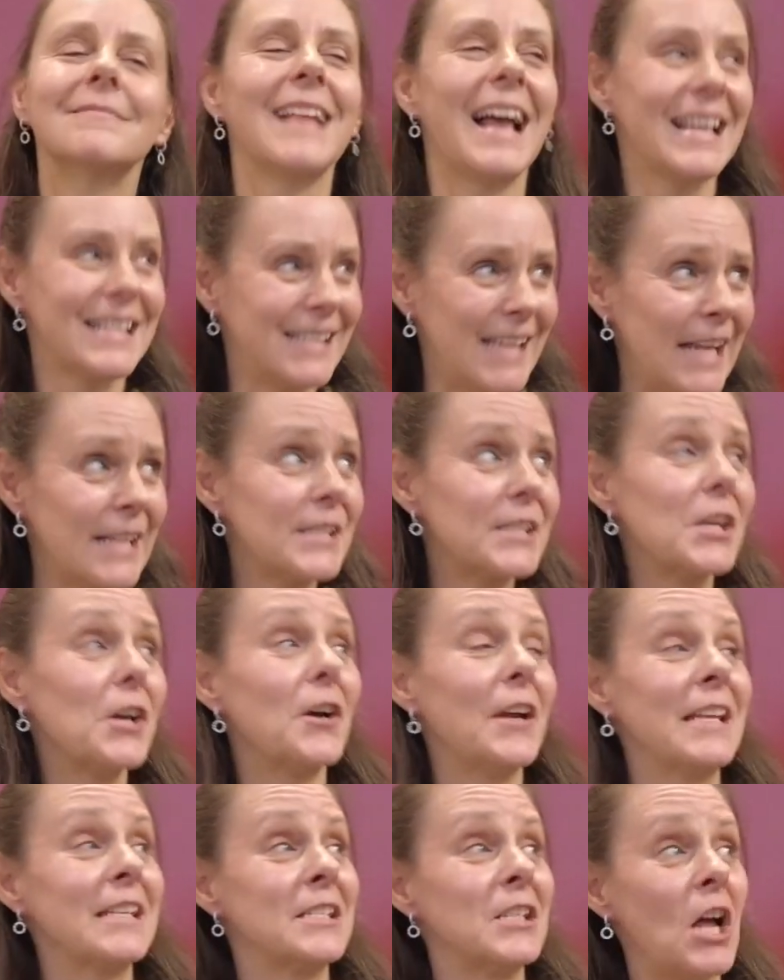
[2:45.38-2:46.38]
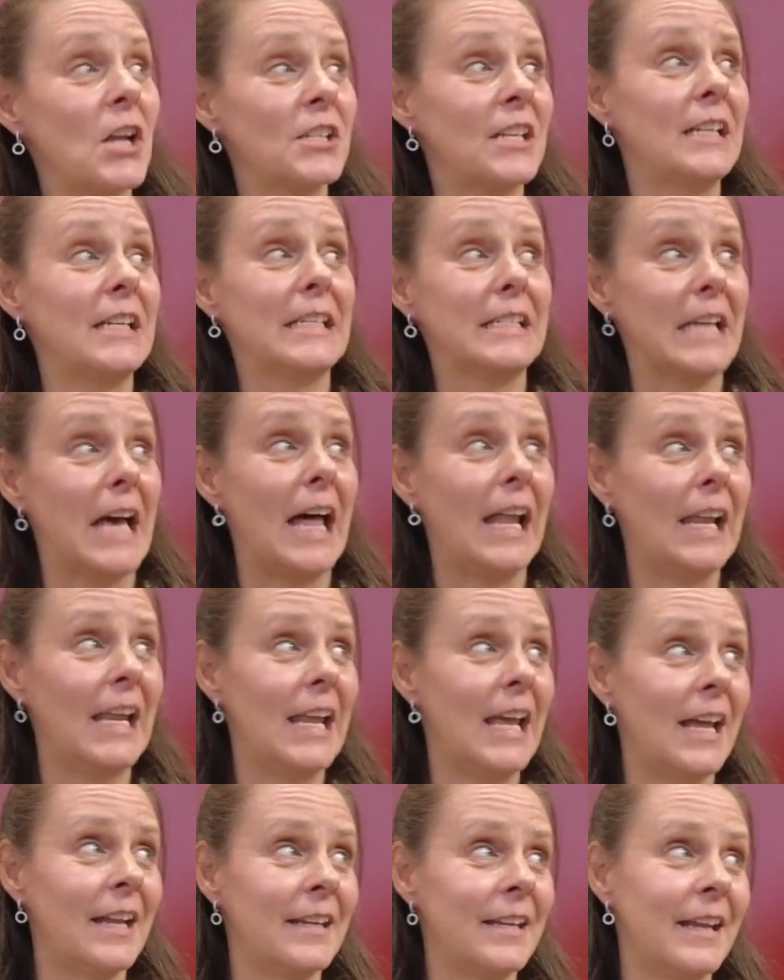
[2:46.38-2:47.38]
Asensio is not an
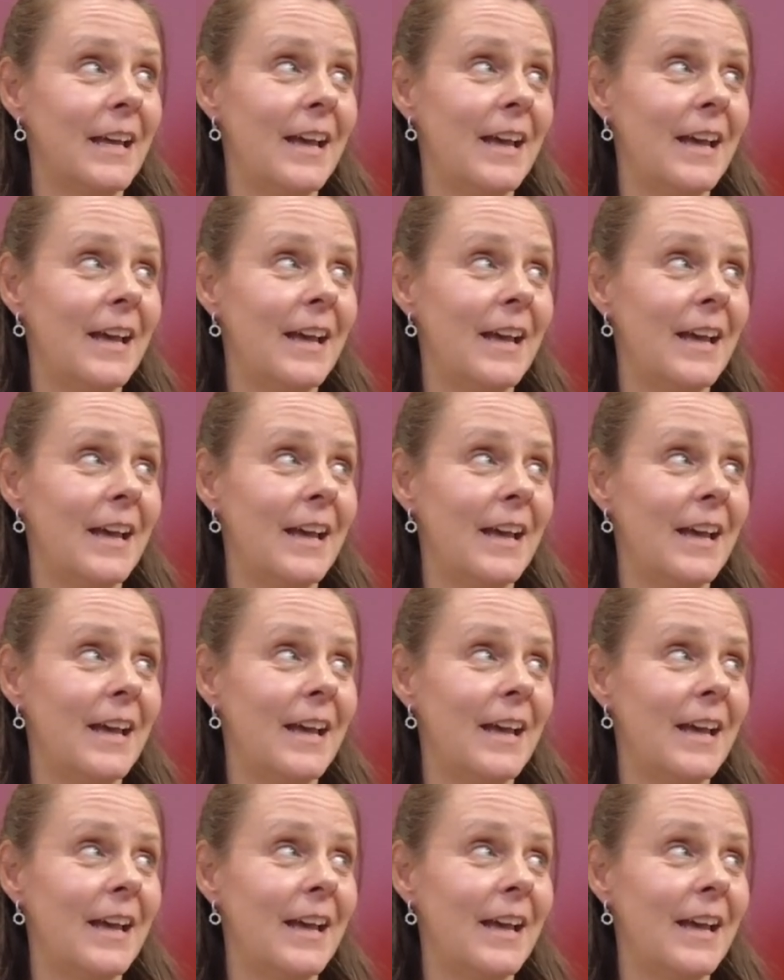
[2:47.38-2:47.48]
Italian,